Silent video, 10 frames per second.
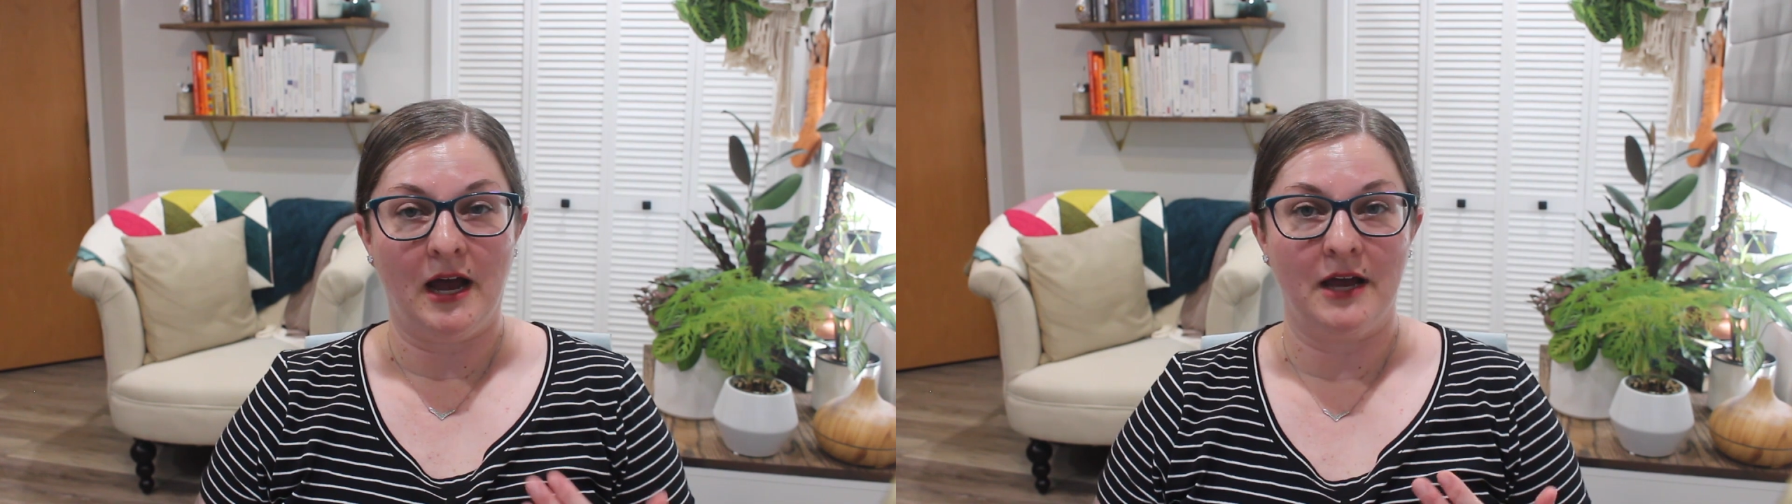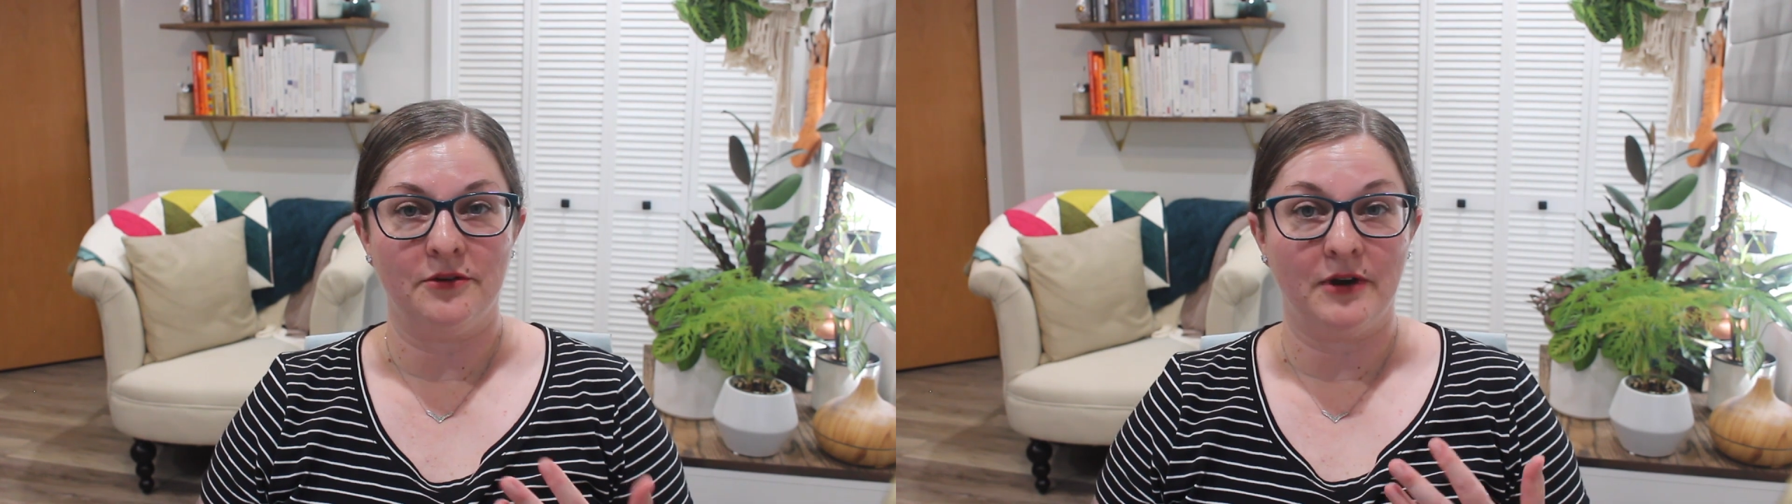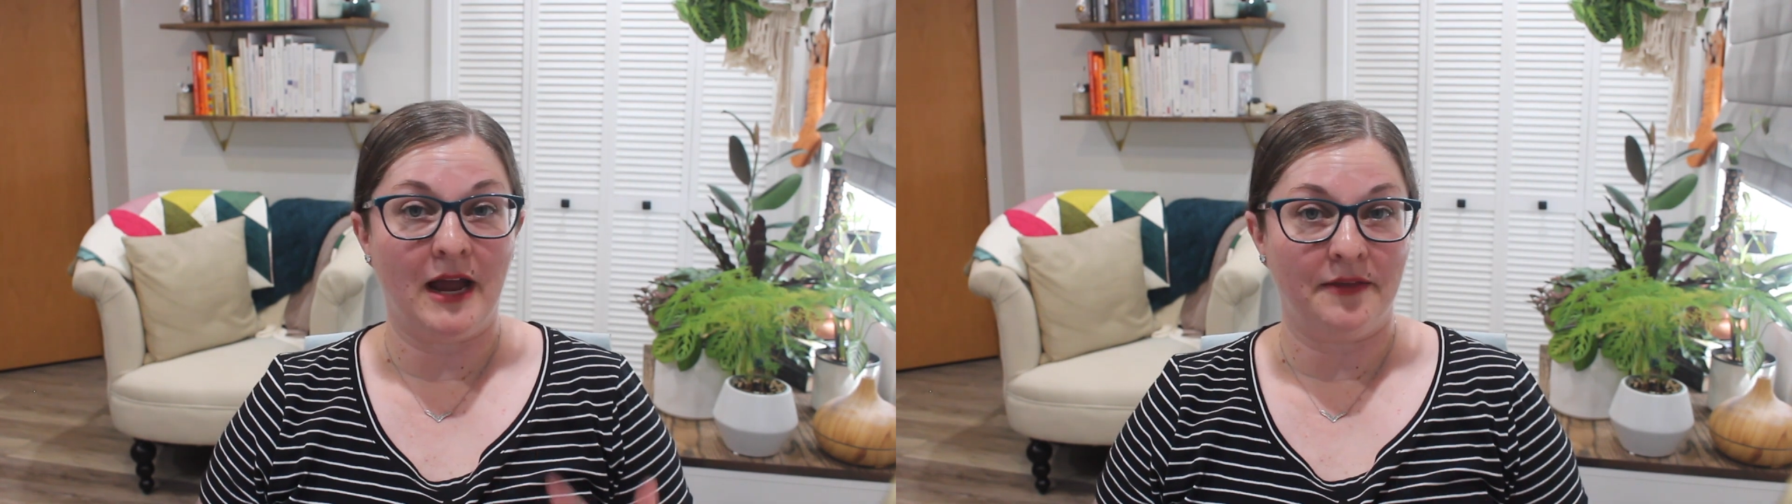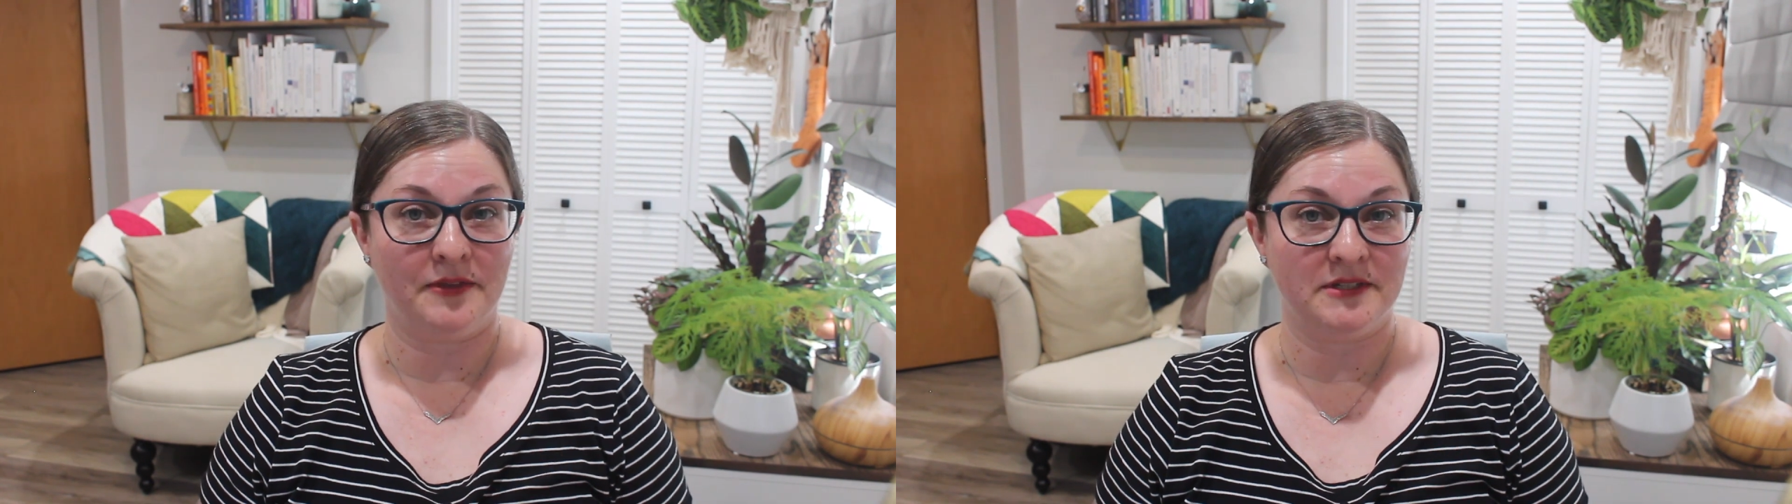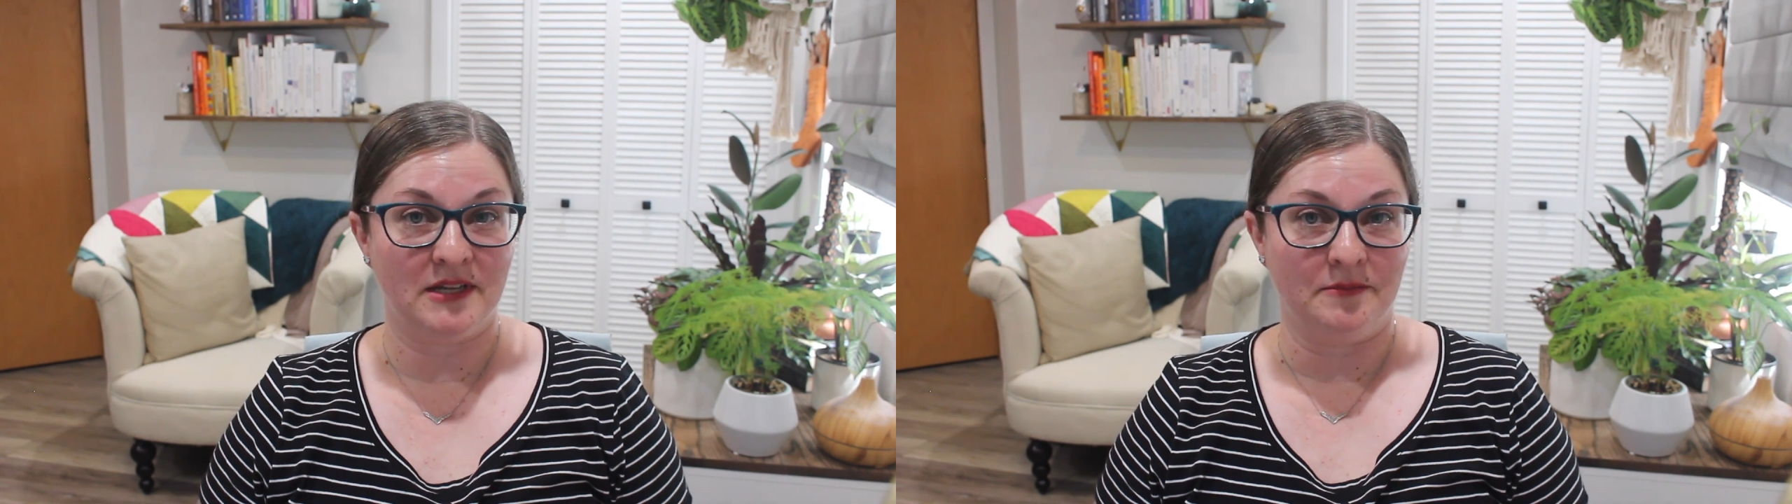either at
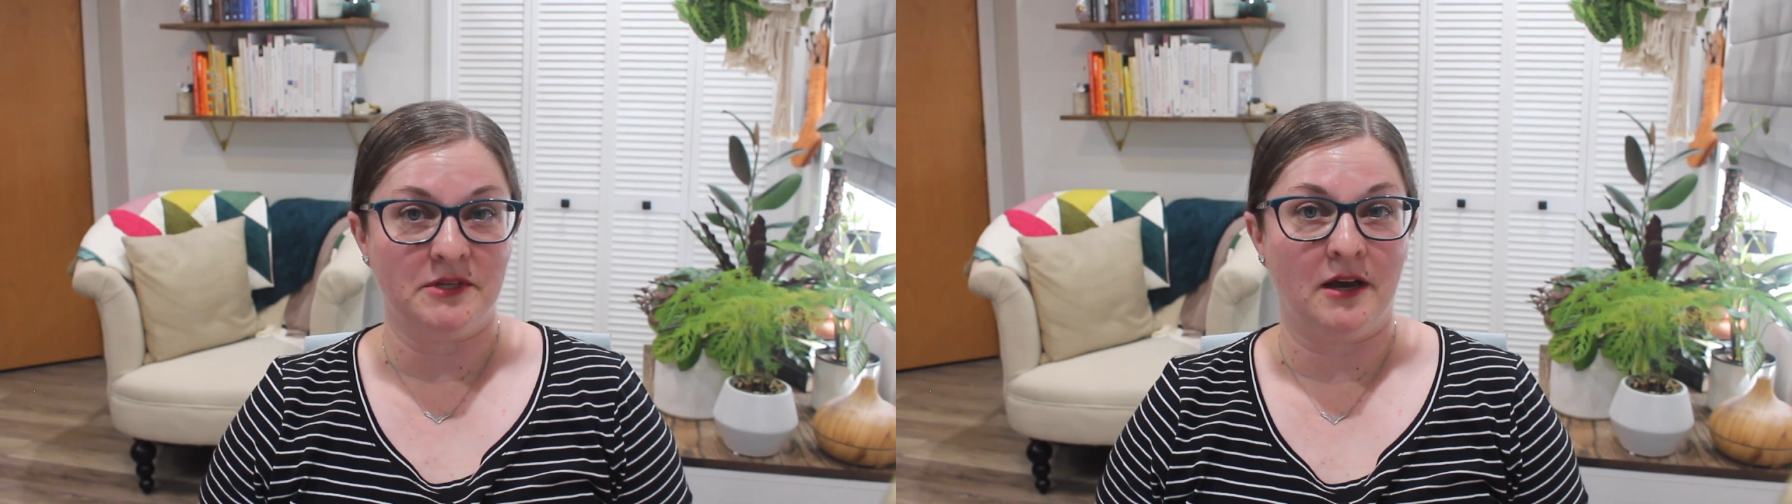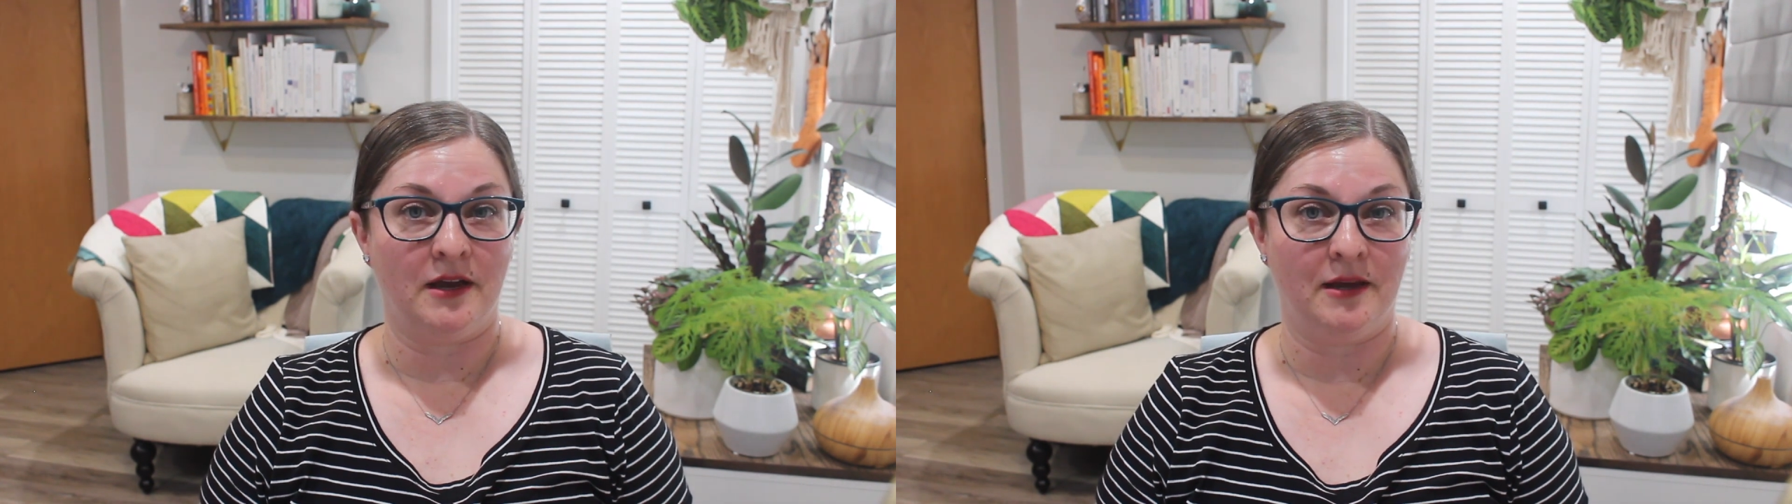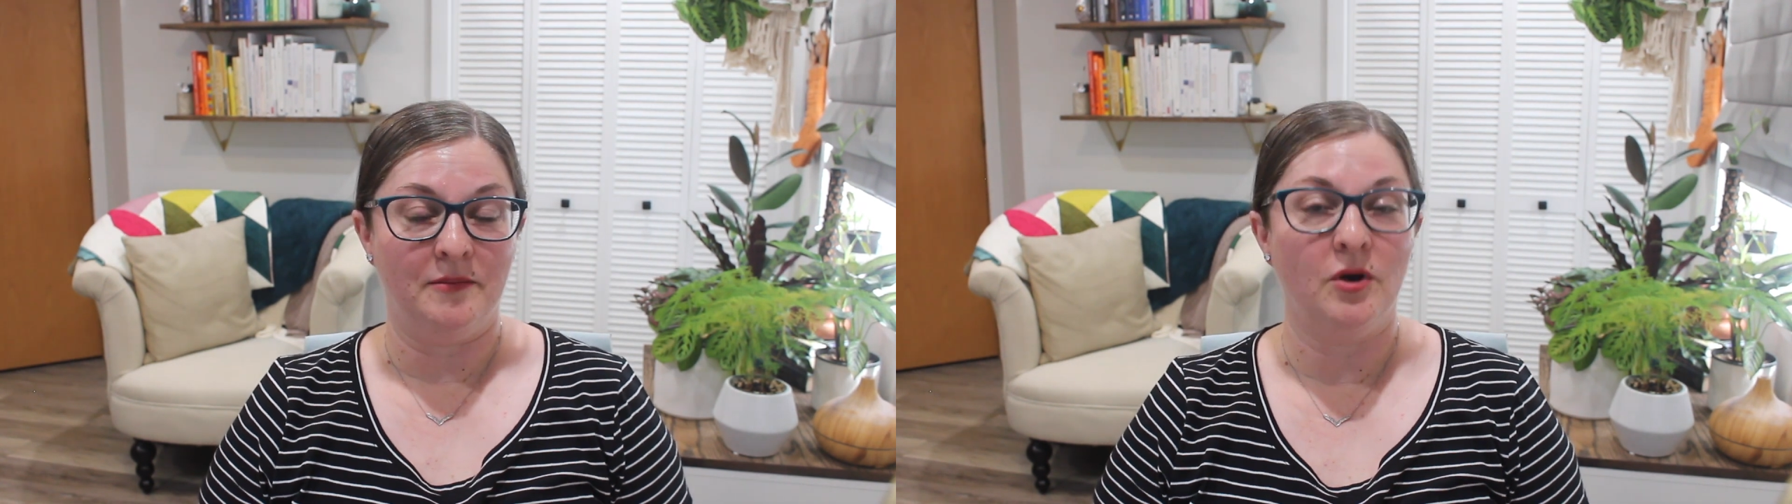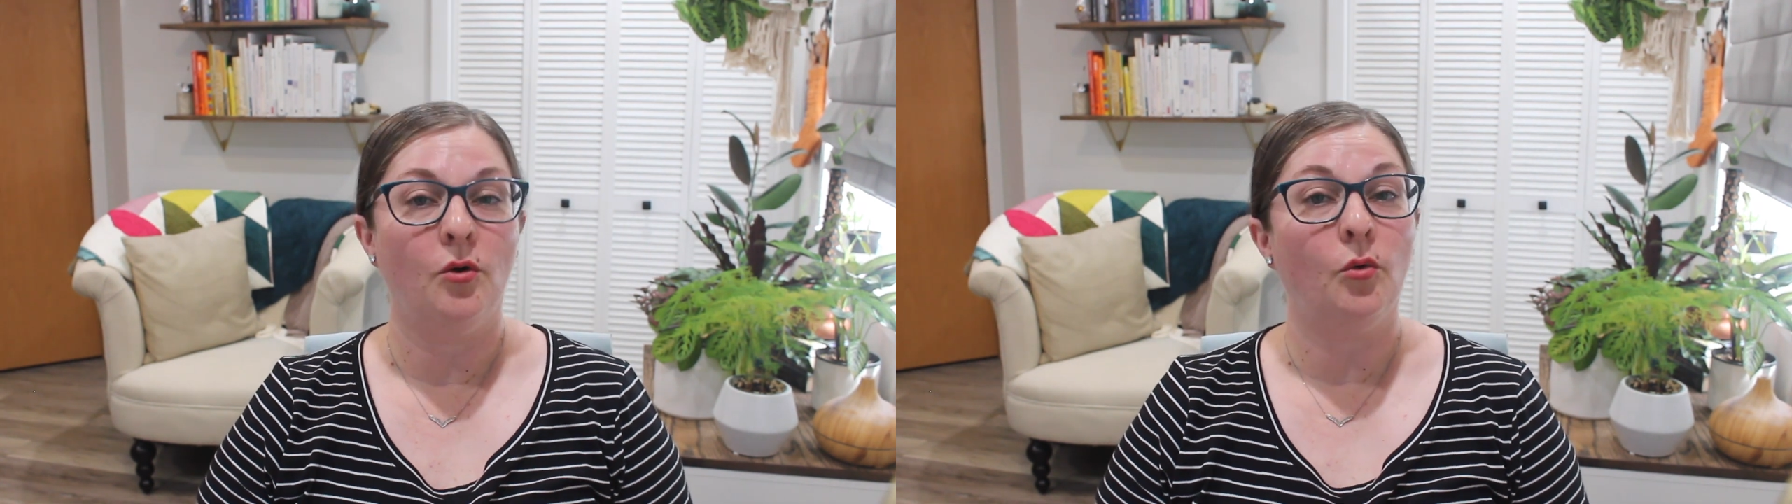the same time